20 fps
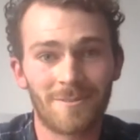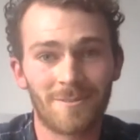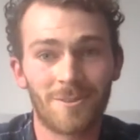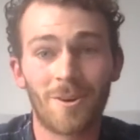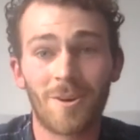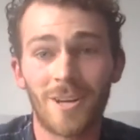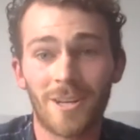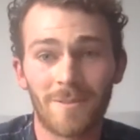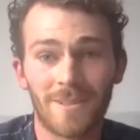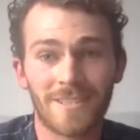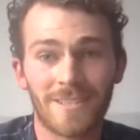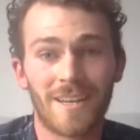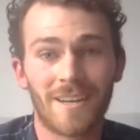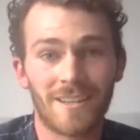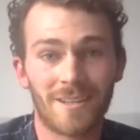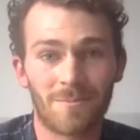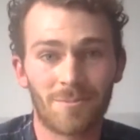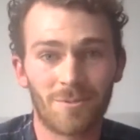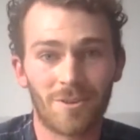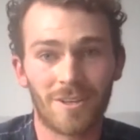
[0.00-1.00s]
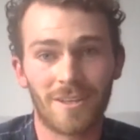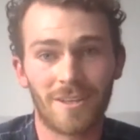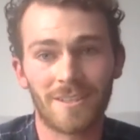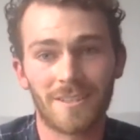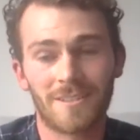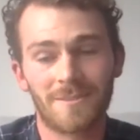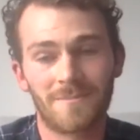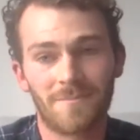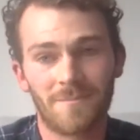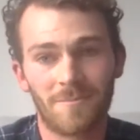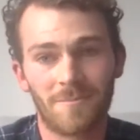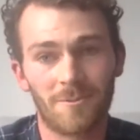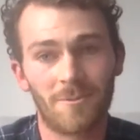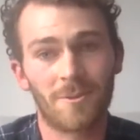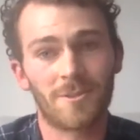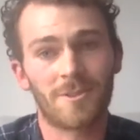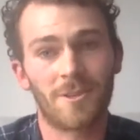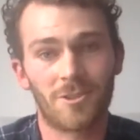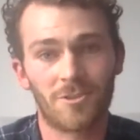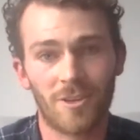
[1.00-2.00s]
not only are we selling the products, we're
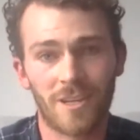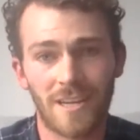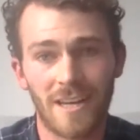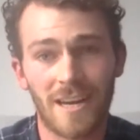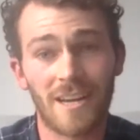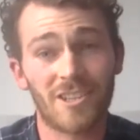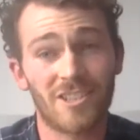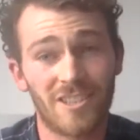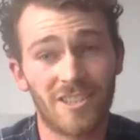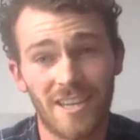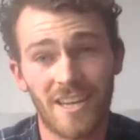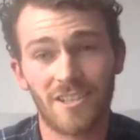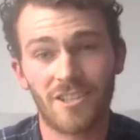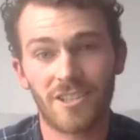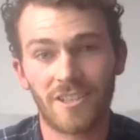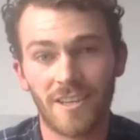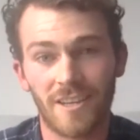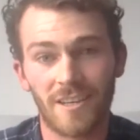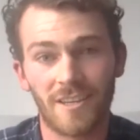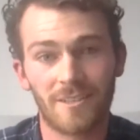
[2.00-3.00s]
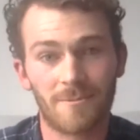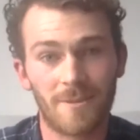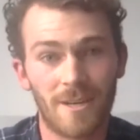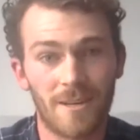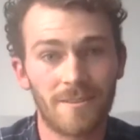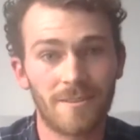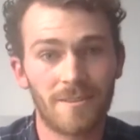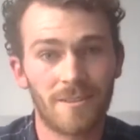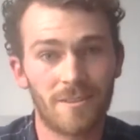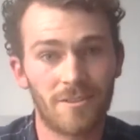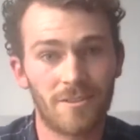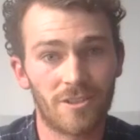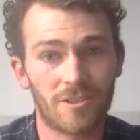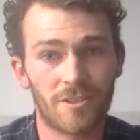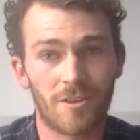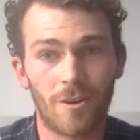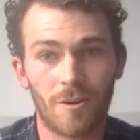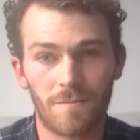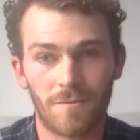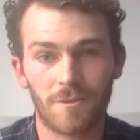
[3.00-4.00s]
also trying to actually educate as well, and
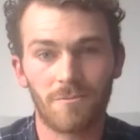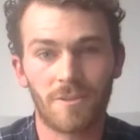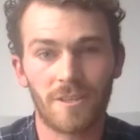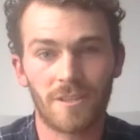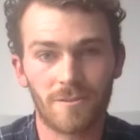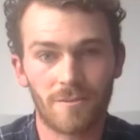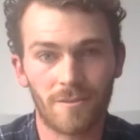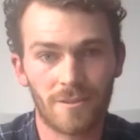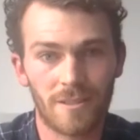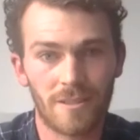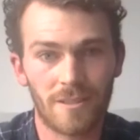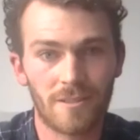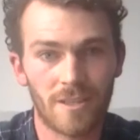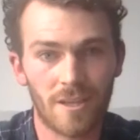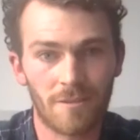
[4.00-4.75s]
just offer resources.